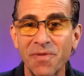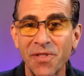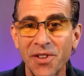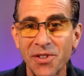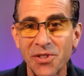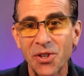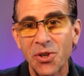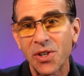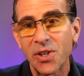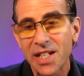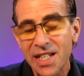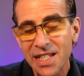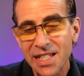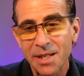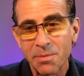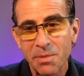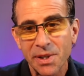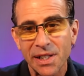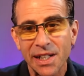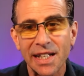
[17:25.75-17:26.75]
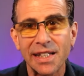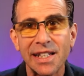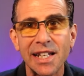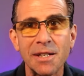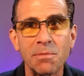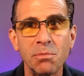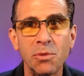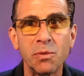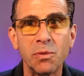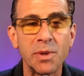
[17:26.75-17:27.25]
So you can simulate
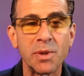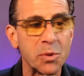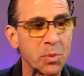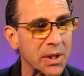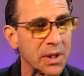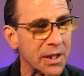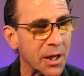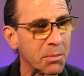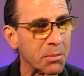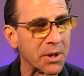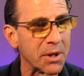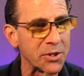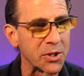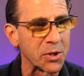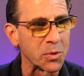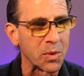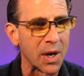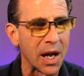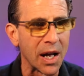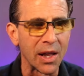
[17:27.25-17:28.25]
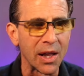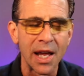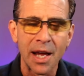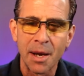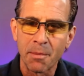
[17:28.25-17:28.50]
these movements with dumbbells as well.